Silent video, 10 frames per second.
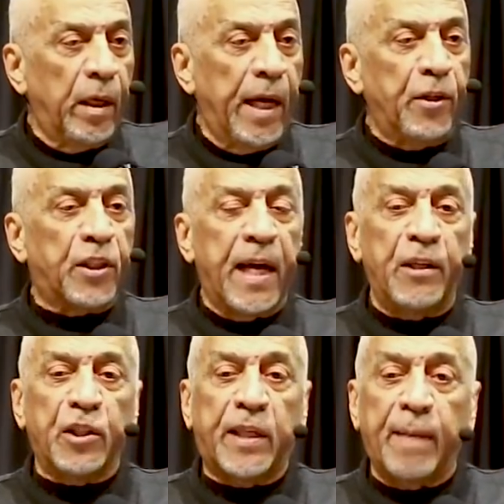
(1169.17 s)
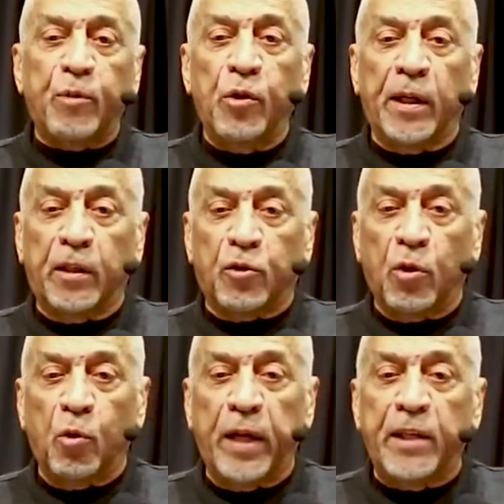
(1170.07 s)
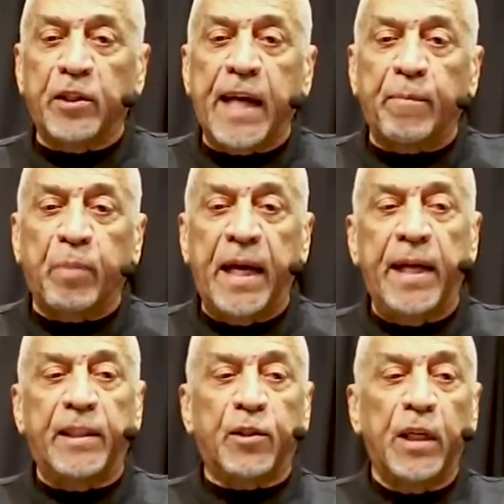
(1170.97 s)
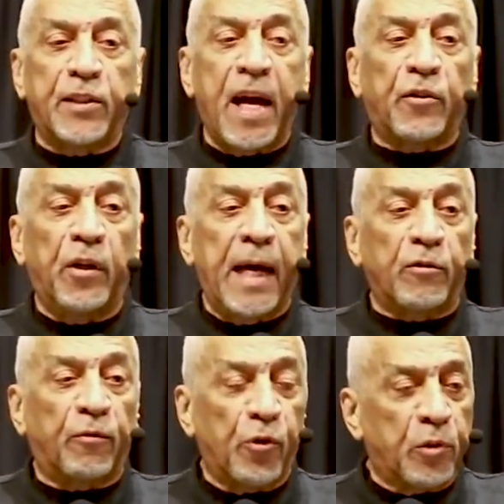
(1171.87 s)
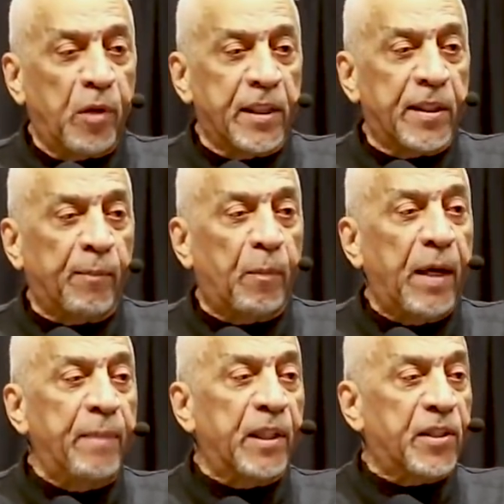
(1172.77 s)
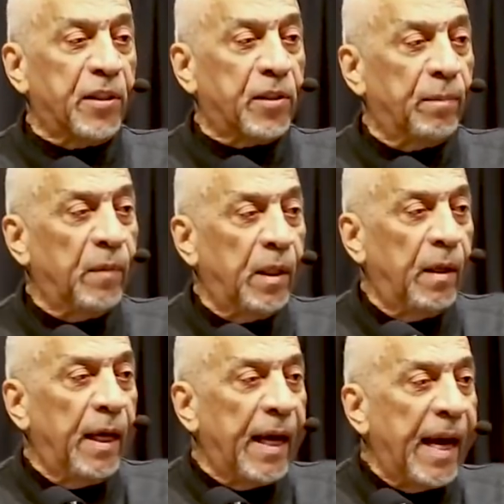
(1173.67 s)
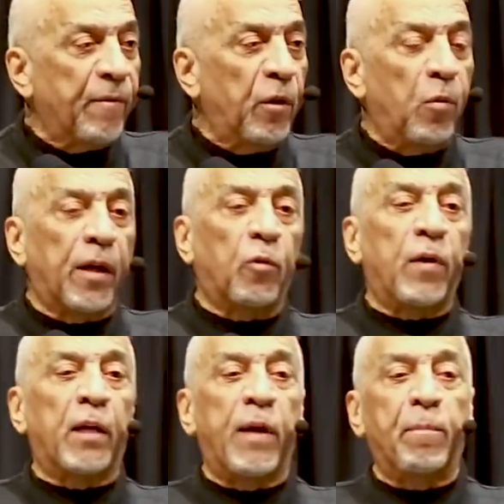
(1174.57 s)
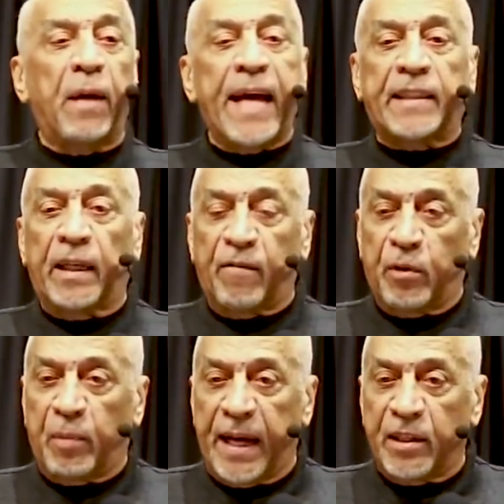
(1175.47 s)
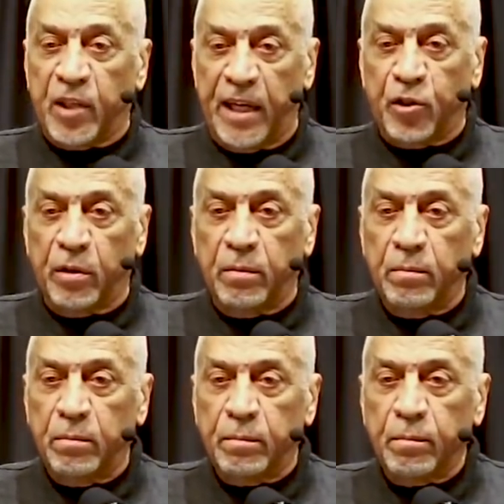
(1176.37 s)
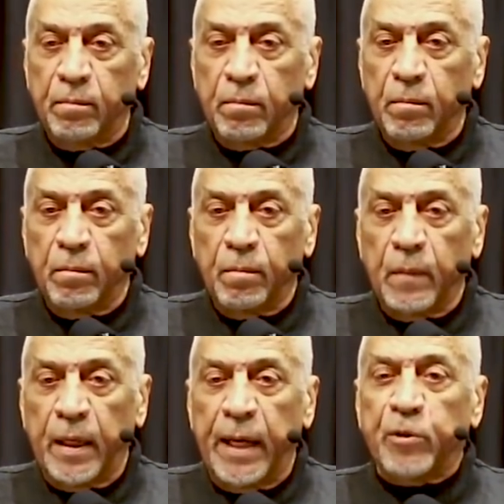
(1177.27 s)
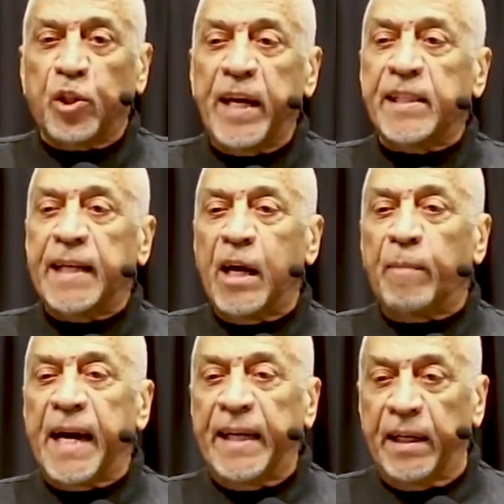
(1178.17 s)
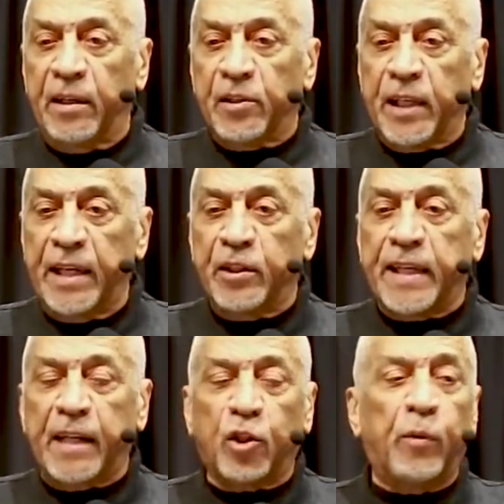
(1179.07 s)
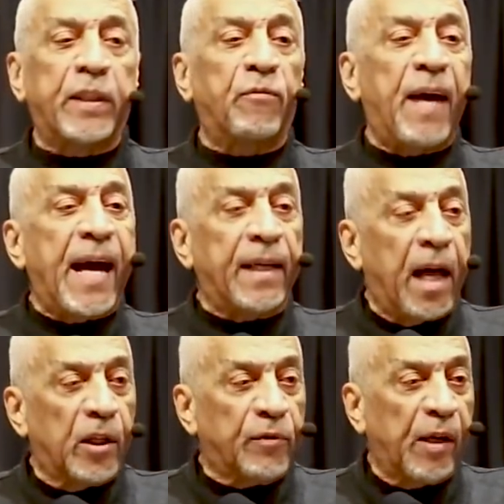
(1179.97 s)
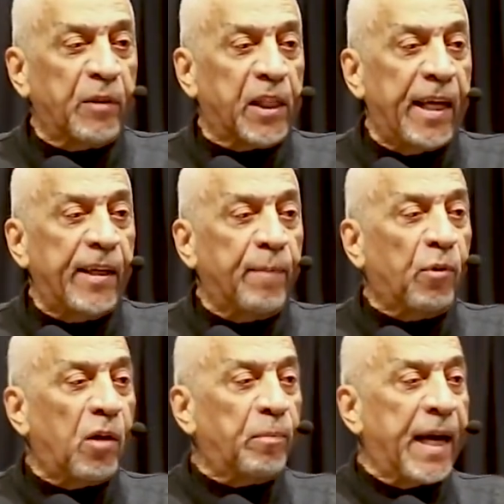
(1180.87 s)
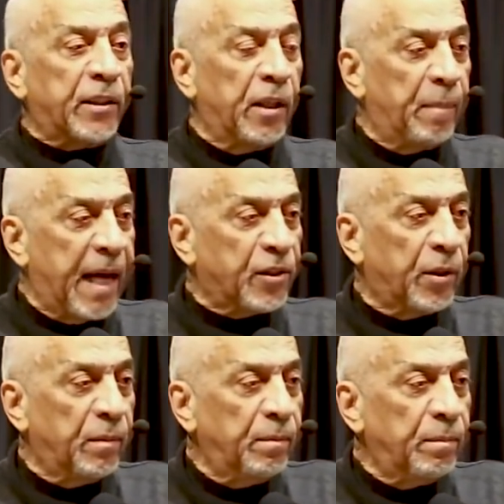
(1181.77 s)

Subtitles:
Indians kept you under control. Indians got paid. South Carolina was the first one to set up a payment system. Every one of runaway black that left the plantation, he was chased down by Indians. Indians got $25 for every slave they brought back to the master.